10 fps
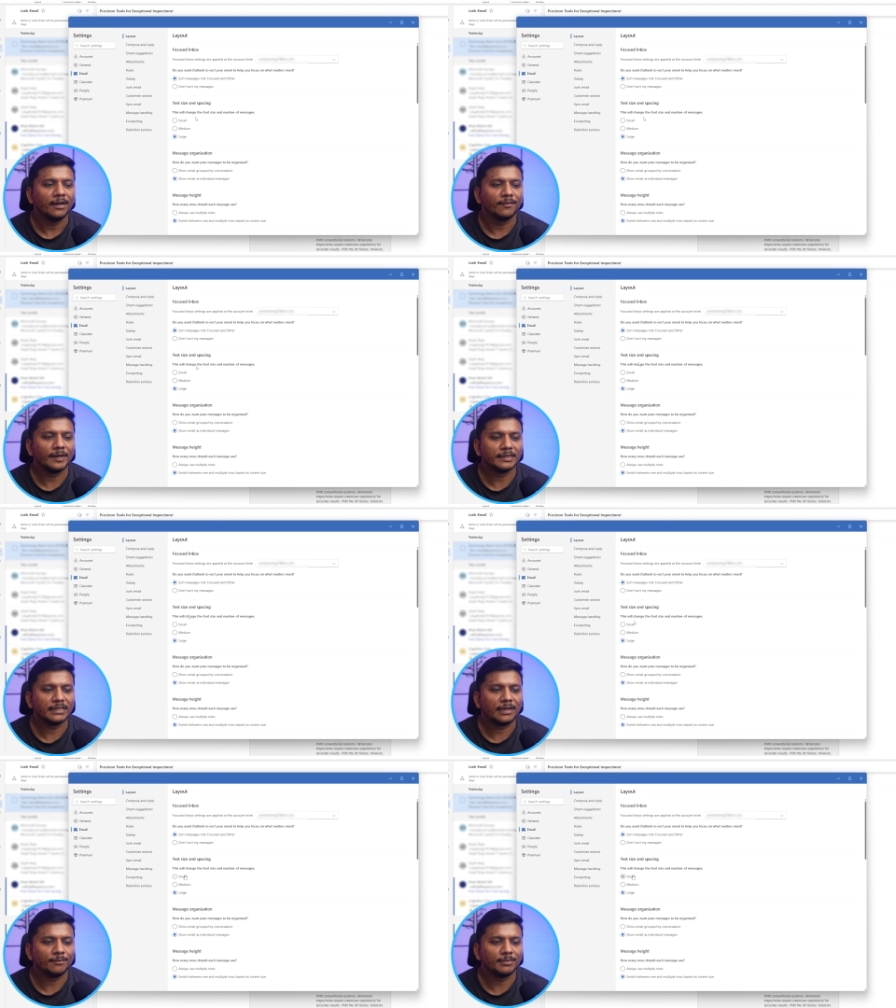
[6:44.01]
For
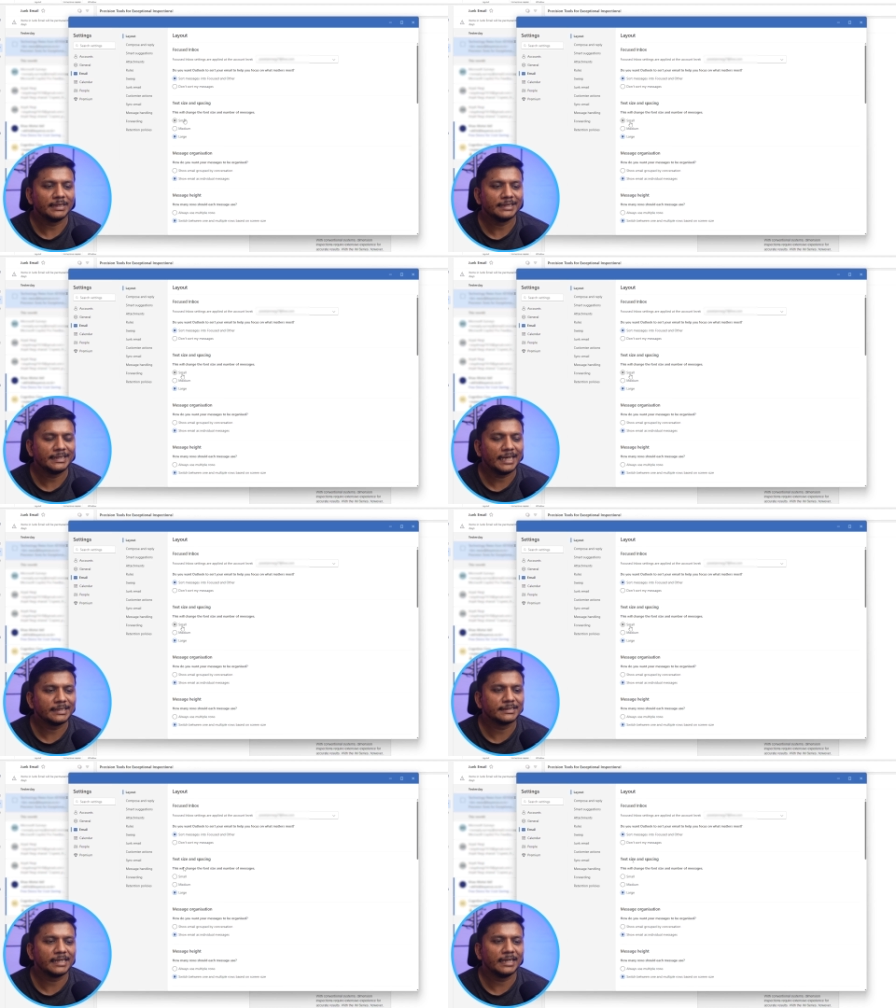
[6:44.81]
example,
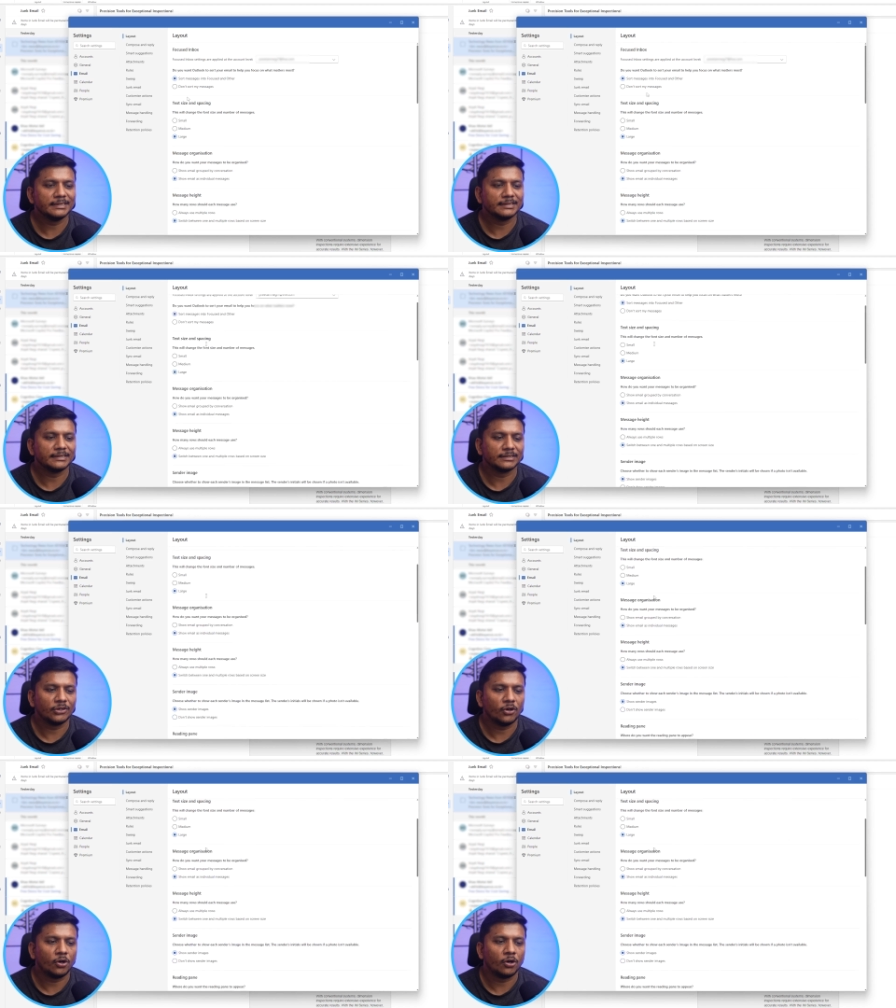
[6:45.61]
text sizing
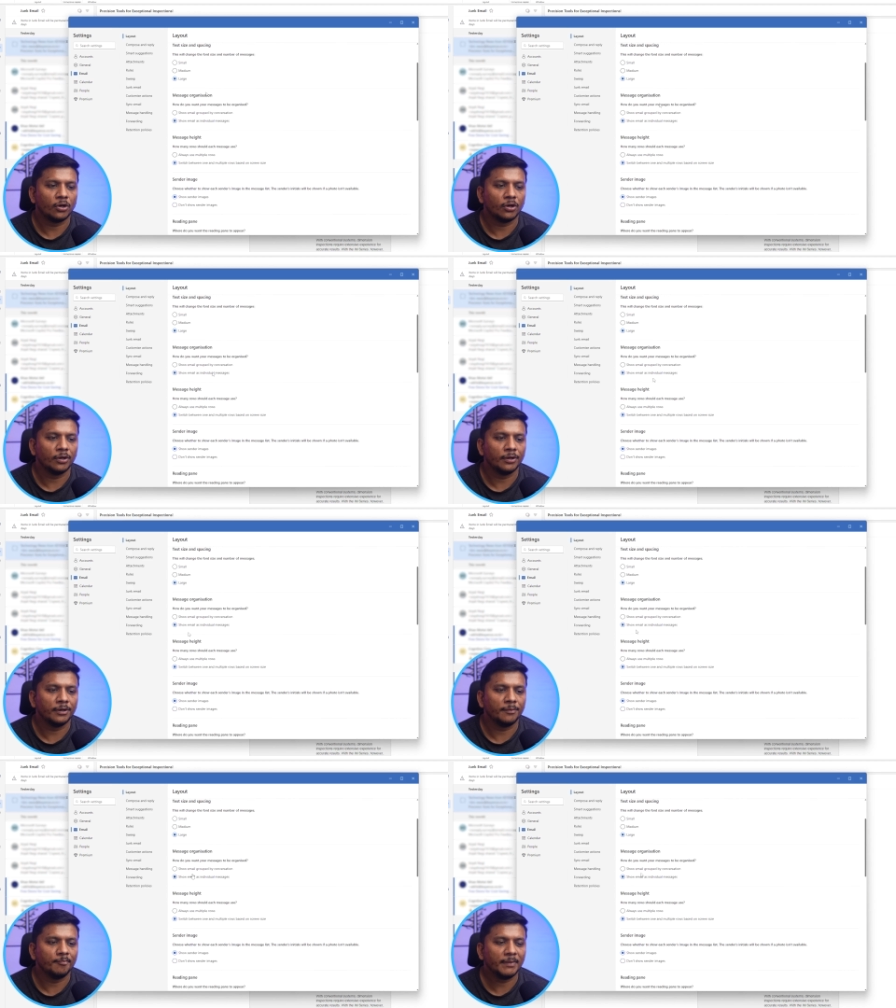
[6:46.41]
or
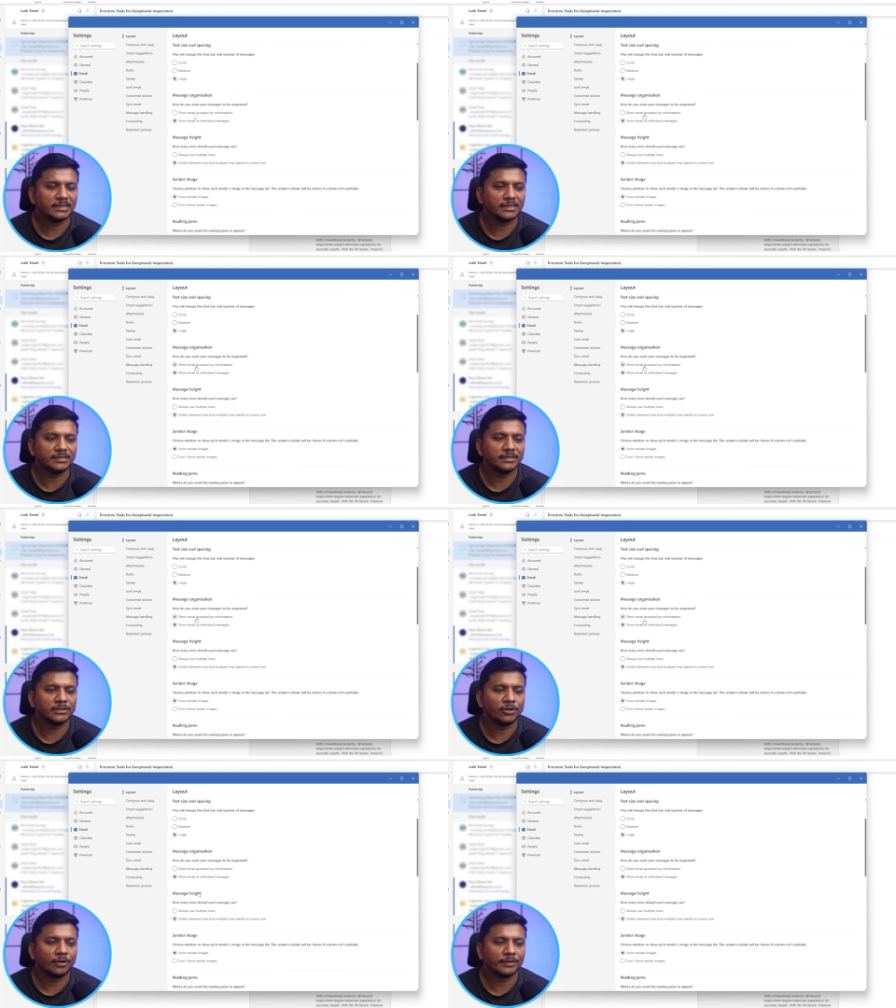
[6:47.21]

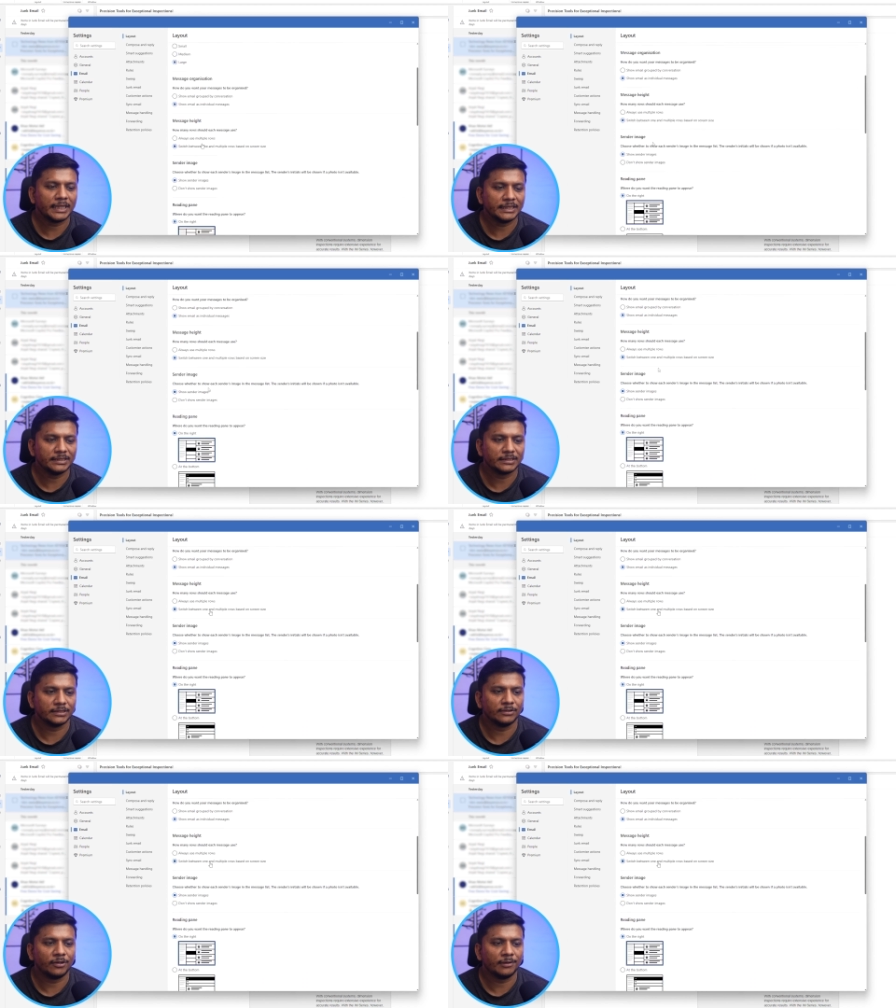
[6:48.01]
messaging
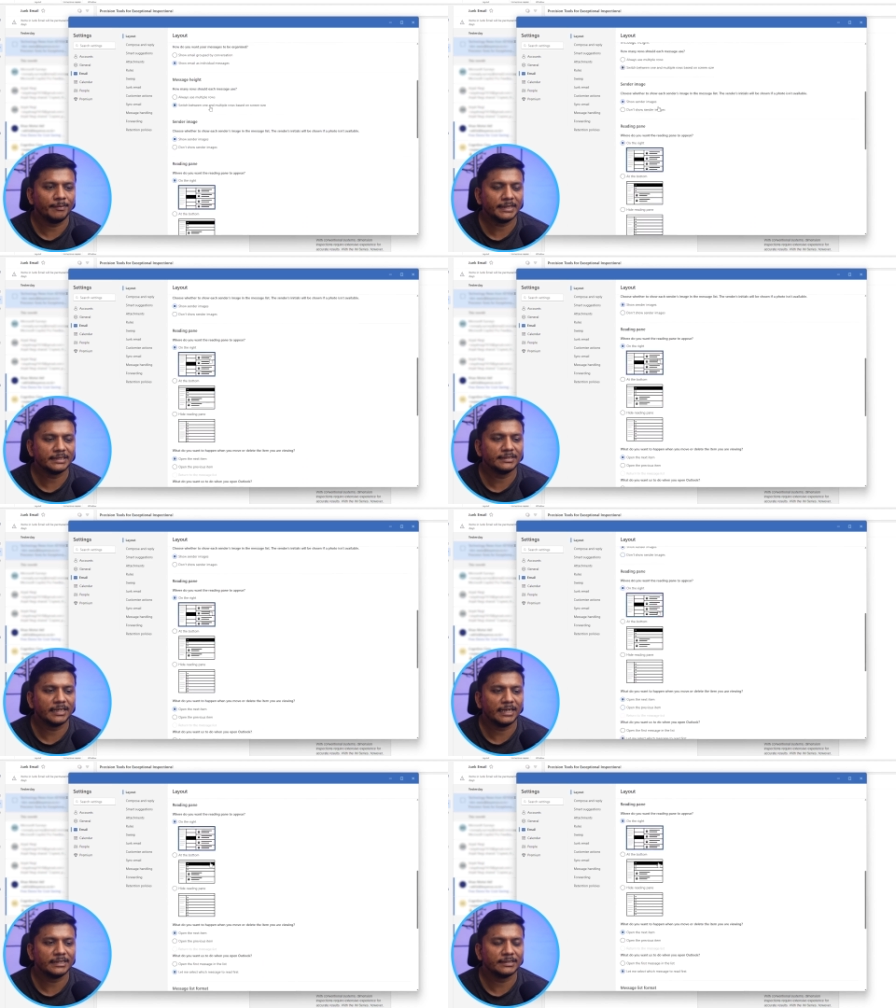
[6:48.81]
organization or message
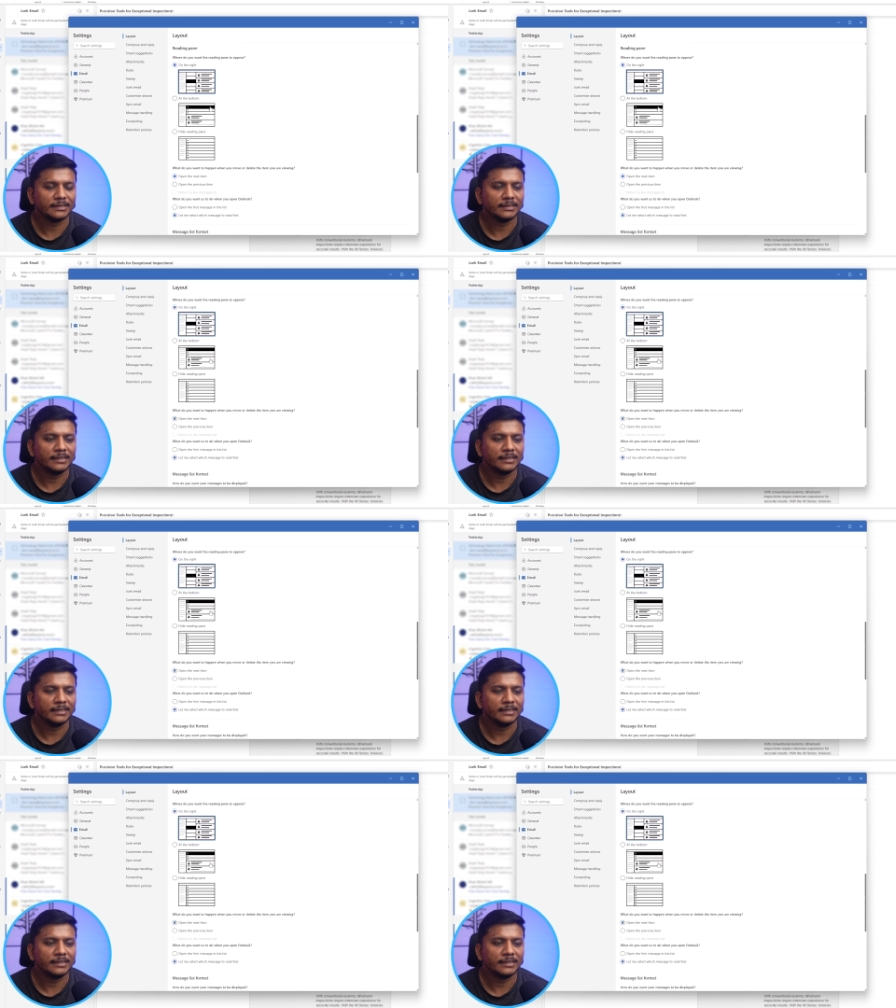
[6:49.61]
height,